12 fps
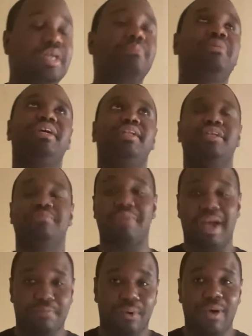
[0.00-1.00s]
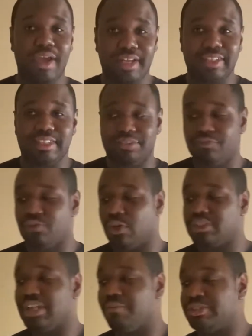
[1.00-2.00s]
But my point is, of
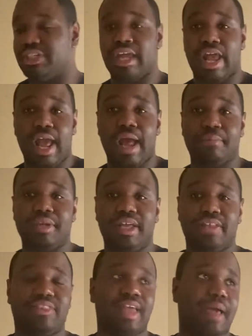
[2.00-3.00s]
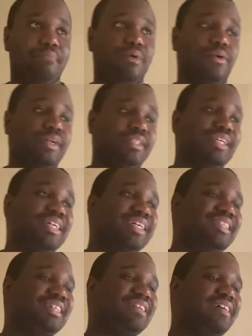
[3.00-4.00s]
course, that was going to happen at that point.
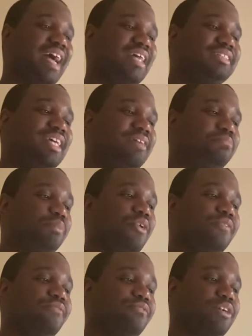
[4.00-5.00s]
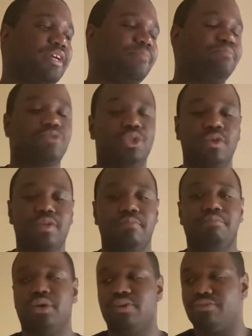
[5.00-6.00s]
So as they broke free, two of
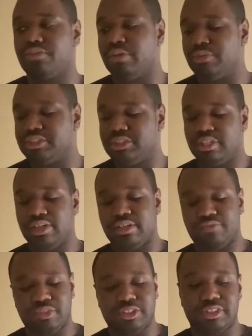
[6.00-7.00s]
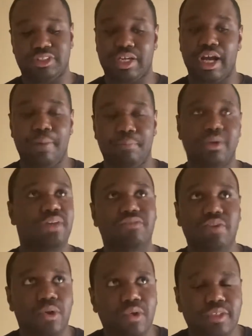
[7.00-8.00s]
them broke free, which is the couple, of
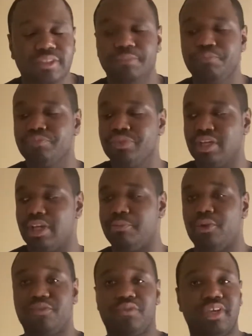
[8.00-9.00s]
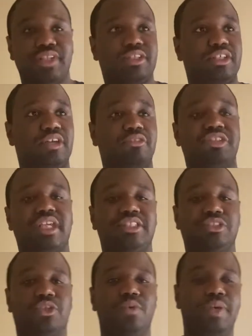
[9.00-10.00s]
course. They broke free to go chase
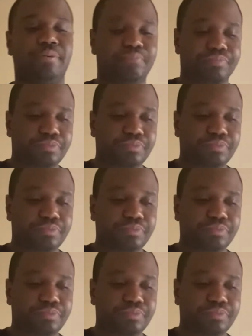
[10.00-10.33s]
the queen.